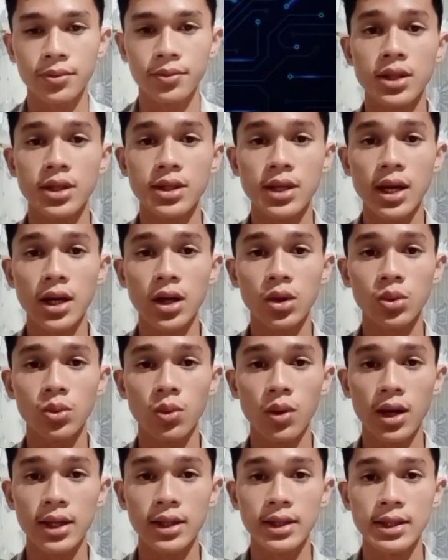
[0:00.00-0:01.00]
The second
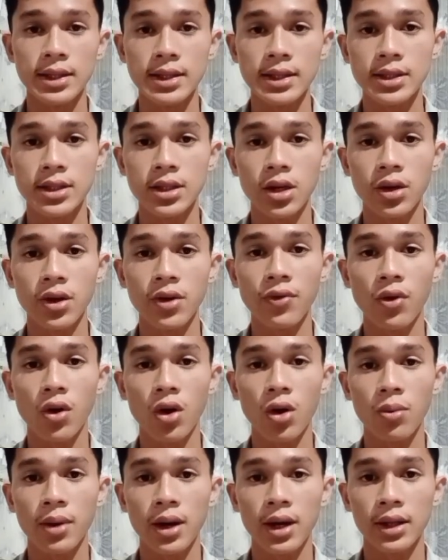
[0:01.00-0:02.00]
one is
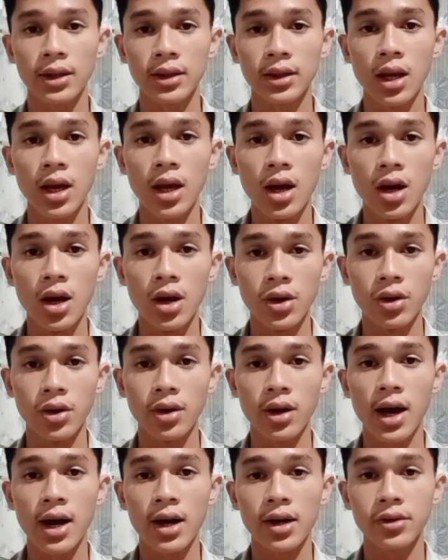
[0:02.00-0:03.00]
reformat your
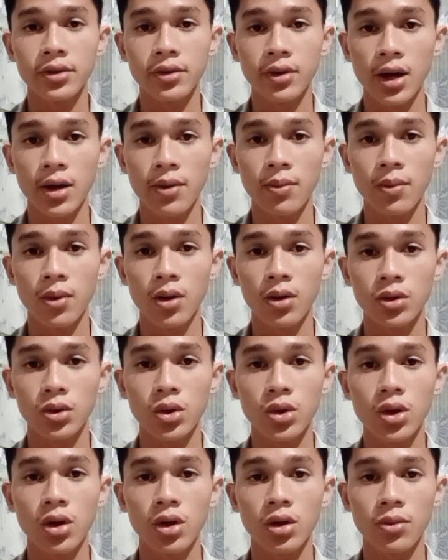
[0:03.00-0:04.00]
hard drive
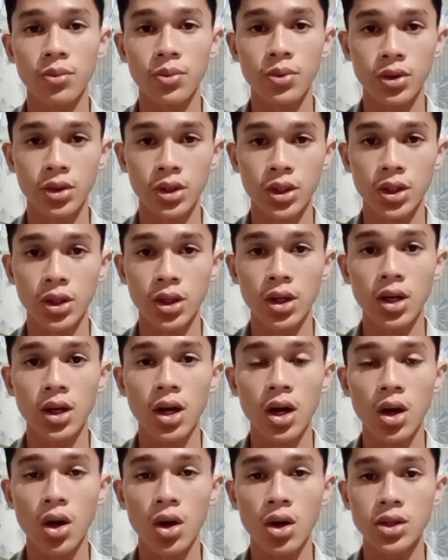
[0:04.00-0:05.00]
to your computer,
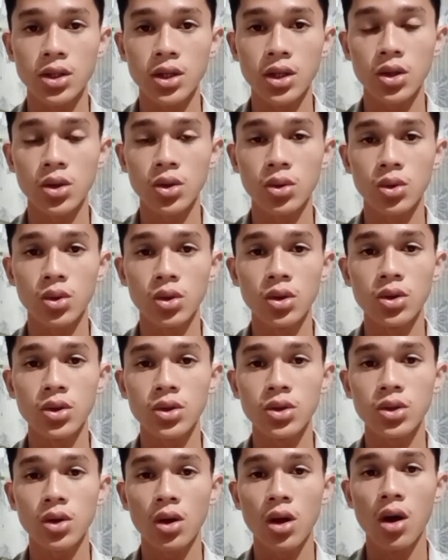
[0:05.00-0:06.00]
causing you to
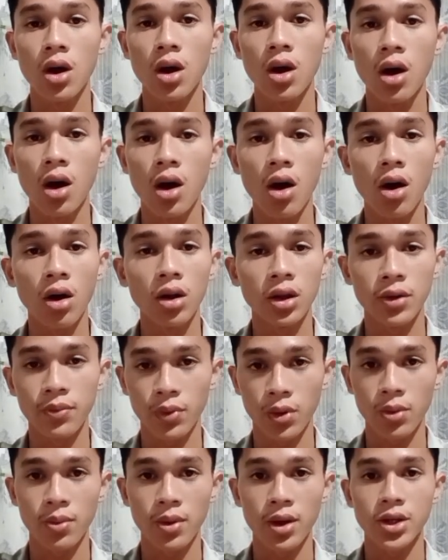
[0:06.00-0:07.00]
lose all
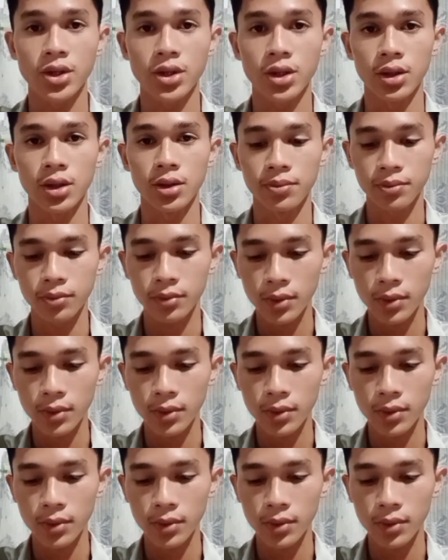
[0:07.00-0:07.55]
information.